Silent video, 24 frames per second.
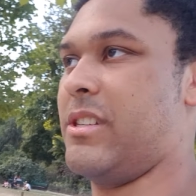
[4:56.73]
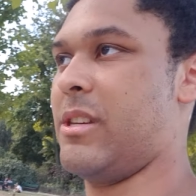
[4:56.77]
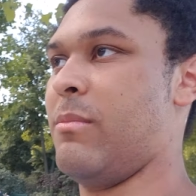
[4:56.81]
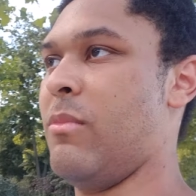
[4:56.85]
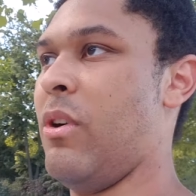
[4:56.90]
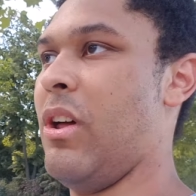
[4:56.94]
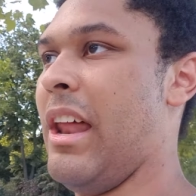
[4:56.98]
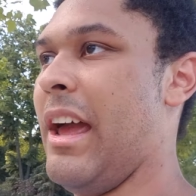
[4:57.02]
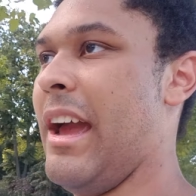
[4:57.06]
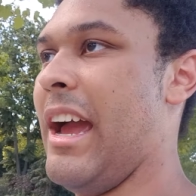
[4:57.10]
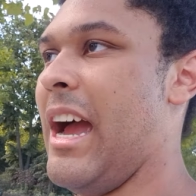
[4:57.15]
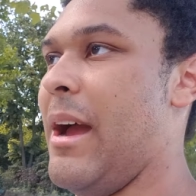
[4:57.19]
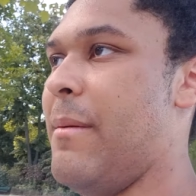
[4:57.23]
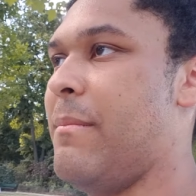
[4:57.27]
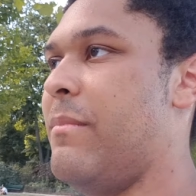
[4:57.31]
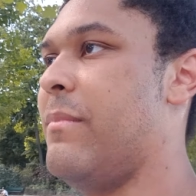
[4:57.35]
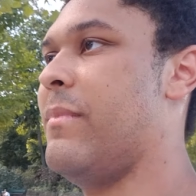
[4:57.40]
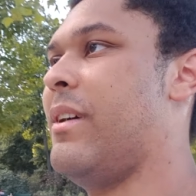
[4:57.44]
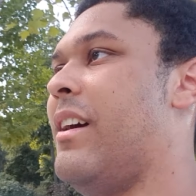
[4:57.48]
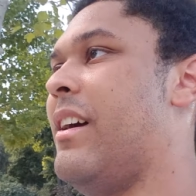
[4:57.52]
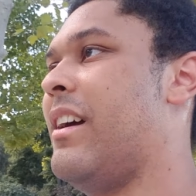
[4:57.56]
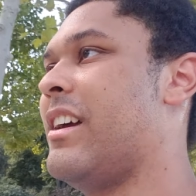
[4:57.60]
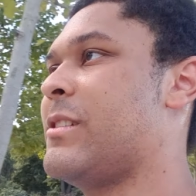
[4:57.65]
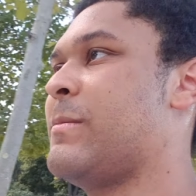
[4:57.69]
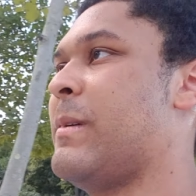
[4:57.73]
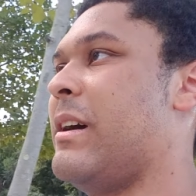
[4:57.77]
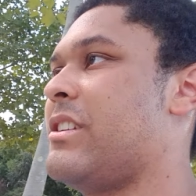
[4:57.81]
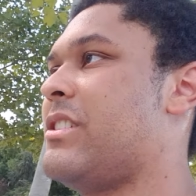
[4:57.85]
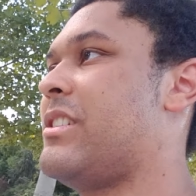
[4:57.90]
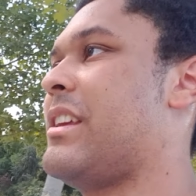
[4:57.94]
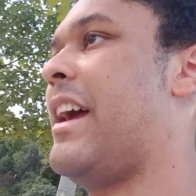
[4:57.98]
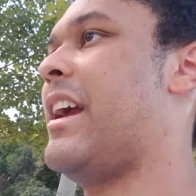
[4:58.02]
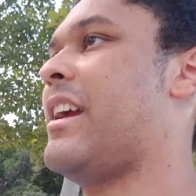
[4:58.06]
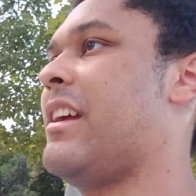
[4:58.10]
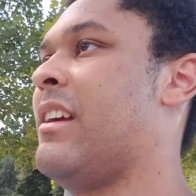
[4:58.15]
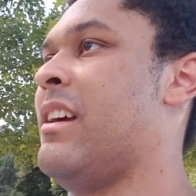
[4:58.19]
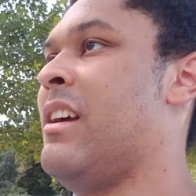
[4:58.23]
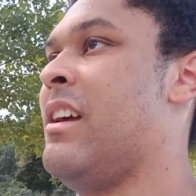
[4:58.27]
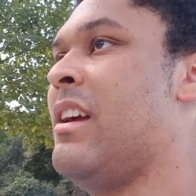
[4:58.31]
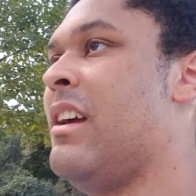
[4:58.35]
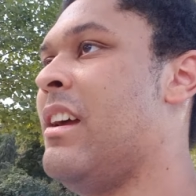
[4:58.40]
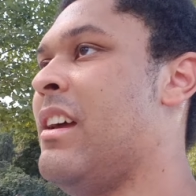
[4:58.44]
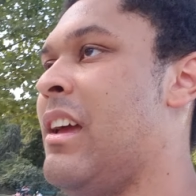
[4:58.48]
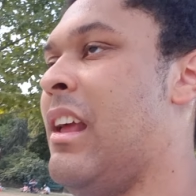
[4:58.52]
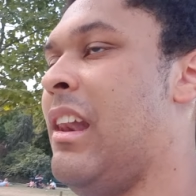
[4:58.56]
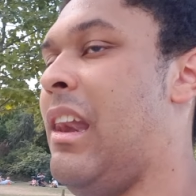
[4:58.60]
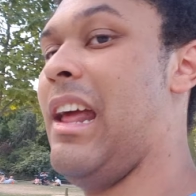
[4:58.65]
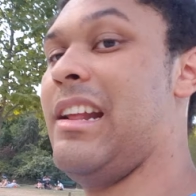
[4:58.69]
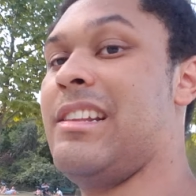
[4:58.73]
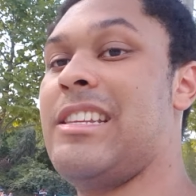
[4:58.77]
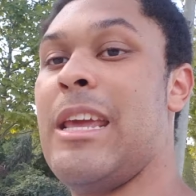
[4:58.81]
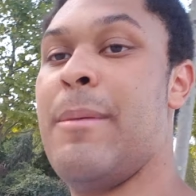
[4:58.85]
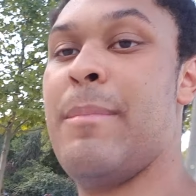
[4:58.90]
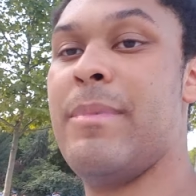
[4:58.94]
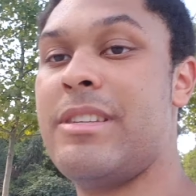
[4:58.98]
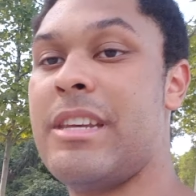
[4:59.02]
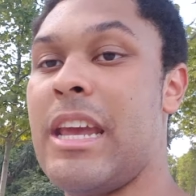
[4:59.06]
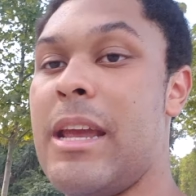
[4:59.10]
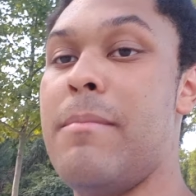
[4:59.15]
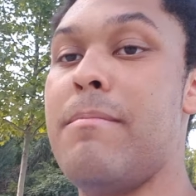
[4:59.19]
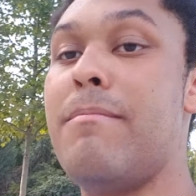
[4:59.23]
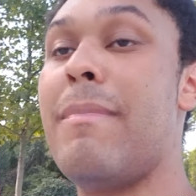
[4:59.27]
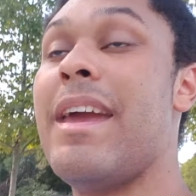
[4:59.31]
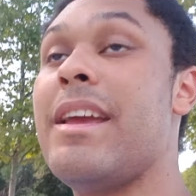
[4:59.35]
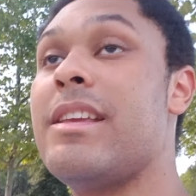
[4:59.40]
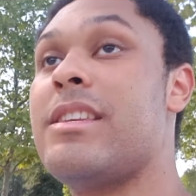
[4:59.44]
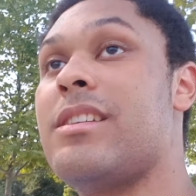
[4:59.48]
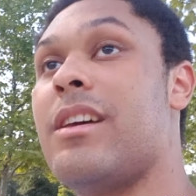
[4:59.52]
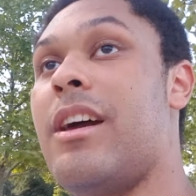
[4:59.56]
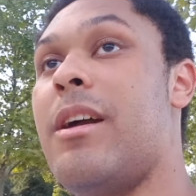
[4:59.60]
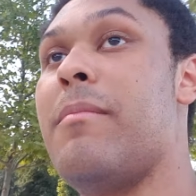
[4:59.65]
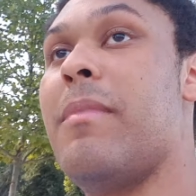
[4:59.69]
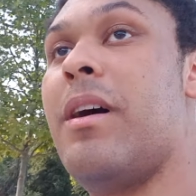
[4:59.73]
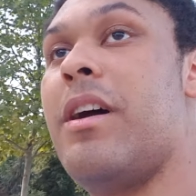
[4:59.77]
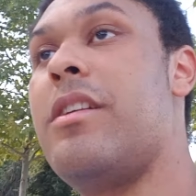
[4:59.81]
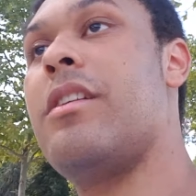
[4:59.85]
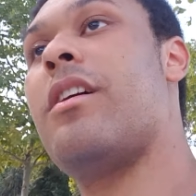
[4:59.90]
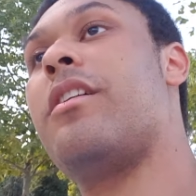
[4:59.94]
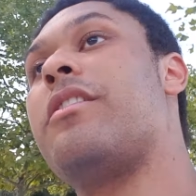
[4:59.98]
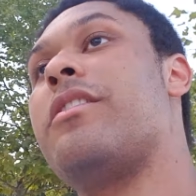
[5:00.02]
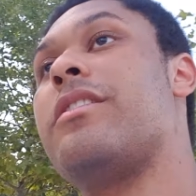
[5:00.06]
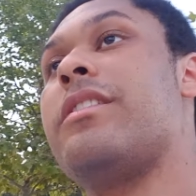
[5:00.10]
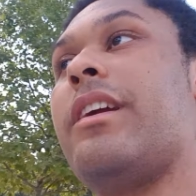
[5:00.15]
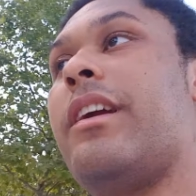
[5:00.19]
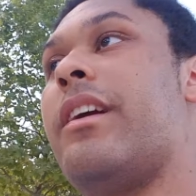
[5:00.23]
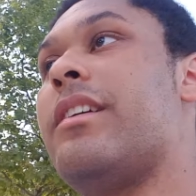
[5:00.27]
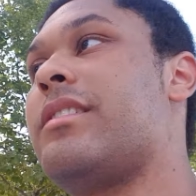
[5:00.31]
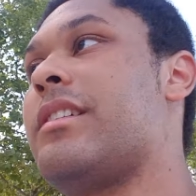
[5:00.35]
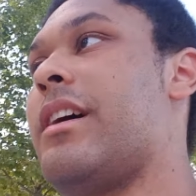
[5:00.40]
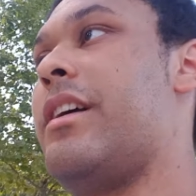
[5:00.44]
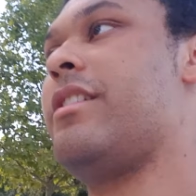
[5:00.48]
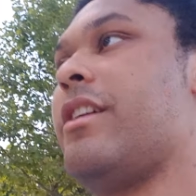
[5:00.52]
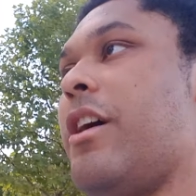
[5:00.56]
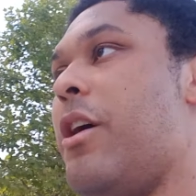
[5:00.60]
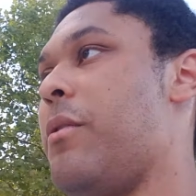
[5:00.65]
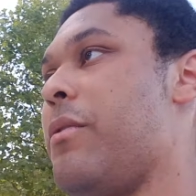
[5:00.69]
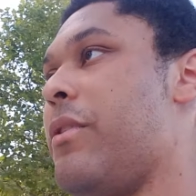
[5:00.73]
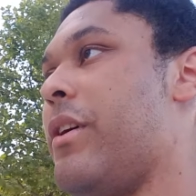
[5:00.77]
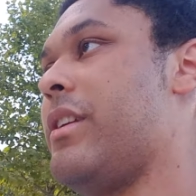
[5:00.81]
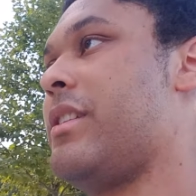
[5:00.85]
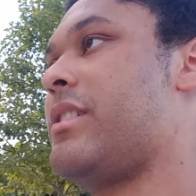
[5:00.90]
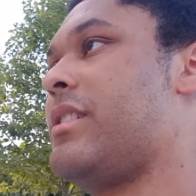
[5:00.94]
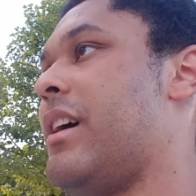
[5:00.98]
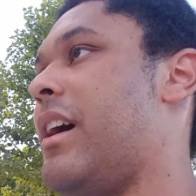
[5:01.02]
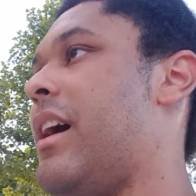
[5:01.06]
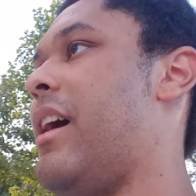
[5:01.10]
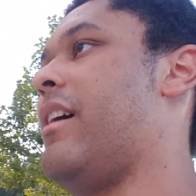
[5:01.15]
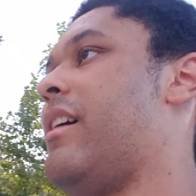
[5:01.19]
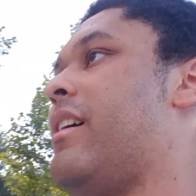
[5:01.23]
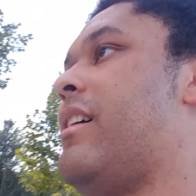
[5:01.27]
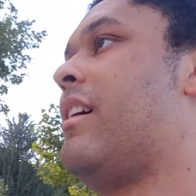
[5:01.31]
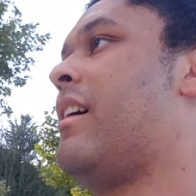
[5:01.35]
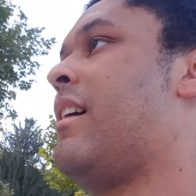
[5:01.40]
I'm not like I'm as much as I like to imitate Meta in my younger years. I know that uh,